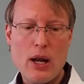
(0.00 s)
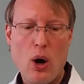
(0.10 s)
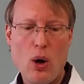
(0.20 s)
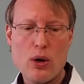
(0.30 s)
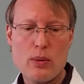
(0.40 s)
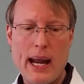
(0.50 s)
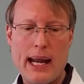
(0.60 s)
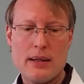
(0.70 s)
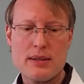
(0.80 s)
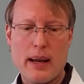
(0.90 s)
whole
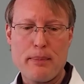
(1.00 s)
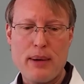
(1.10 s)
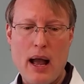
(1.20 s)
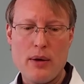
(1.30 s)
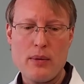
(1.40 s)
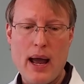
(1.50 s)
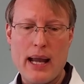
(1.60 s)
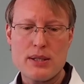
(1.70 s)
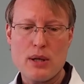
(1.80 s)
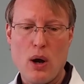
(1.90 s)
grains like brown
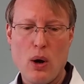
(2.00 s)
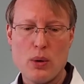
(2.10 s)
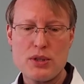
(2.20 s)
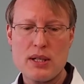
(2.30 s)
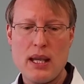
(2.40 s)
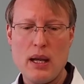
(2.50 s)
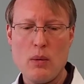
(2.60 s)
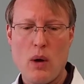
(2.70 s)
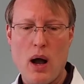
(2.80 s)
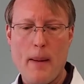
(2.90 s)
rice, oats,
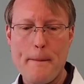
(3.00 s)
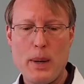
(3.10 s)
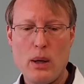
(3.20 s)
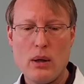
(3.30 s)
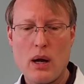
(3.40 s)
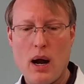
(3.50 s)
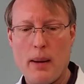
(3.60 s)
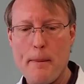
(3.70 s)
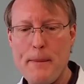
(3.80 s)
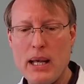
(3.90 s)
quinoa,
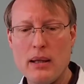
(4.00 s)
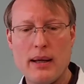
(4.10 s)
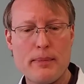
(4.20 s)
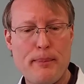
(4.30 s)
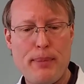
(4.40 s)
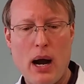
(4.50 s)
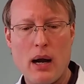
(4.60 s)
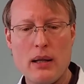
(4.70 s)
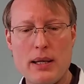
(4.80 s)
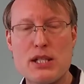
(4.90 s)
bulgur, millet,
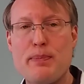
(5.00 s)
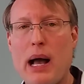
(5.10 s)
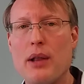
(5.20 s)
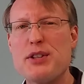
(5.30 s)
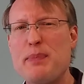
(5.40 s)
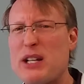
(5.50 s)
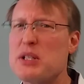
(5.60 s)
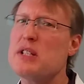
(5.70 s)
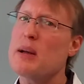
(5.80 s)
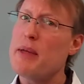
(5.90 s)
barley, spelt,
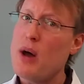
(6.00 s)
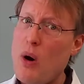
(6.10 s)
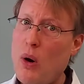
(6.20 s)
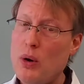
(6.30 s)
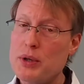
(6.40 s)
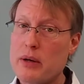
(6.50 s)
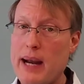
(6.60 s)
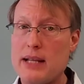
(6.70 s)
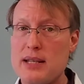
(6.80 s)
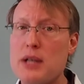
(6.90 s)
especially some of the older
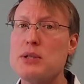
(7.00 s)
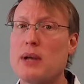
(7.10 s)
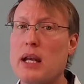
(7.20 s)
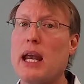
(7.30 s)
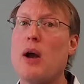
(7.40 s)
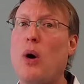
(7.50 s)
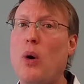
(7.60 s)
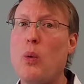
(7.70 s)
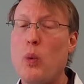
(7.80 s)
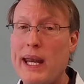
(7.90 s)
grains. Yes, you can eat
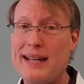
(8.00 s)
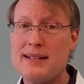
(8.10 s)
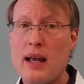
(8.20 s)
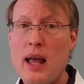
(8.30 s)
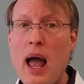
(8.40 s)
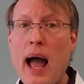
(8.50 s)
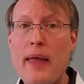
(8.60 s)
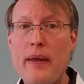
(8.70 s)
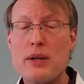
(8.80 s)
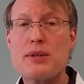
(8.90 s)
whole wheat,
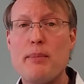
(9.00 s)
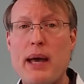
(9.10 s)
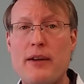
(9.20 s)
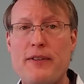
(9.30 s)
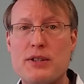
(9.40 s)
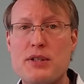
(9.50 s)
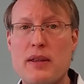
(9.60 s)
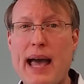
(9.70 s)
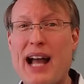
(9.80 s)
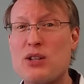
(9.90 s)
and there's some benefits to
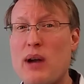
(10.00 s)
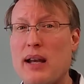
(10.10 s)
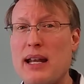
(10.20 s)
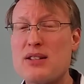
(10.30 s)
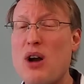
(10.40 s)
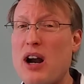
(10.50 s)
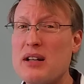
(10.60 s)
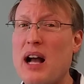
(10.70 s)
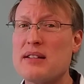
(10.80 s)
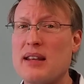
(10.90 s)
that. It's
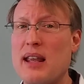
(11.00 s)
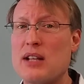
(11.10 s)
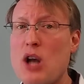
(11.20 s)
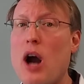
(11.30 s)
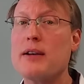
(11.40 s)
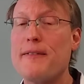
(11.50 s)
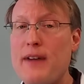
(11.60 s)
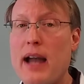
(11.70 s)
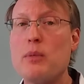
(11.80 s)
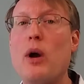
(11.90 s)
hard to
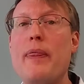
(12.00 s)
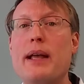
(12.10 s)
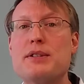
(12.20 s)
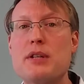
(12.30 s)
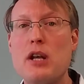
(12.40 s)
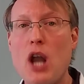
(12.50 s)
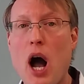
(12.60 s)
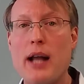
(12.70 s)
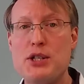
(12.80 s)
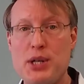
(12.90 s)
find one that's
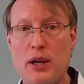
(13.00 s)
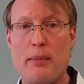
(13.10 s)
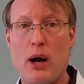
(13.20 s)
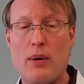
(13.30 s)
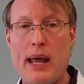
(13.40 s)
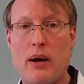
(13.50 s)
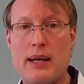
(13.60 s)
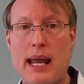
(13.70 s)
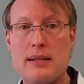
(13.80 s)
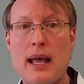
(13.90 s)
non-GMO
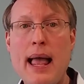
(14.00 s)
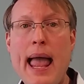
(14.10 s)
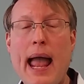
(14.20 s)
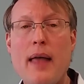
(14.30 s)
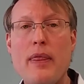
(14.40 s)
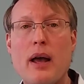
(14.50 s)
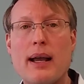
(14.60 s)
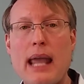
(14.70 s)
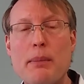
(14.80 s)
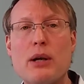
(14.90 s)
nowadays. And the
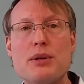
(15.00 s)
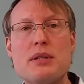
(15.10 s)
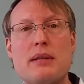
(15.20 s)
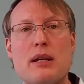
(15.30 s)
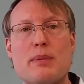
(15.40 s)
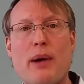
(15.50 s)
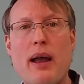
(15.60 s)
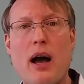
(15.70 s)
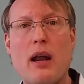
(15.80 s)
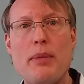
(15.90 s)
chemicals that they spray
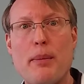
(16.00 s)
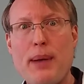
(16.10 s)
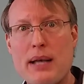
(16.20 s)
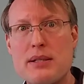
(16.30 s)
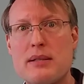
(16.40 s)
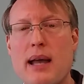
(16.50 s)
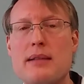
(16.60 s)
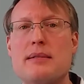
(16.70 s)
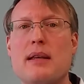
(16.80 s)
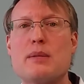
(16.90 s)
on them, the pesticides
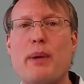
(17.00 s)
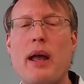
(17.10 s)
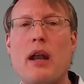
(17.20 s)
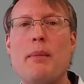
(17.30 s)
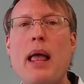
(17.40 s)
that they spray on them,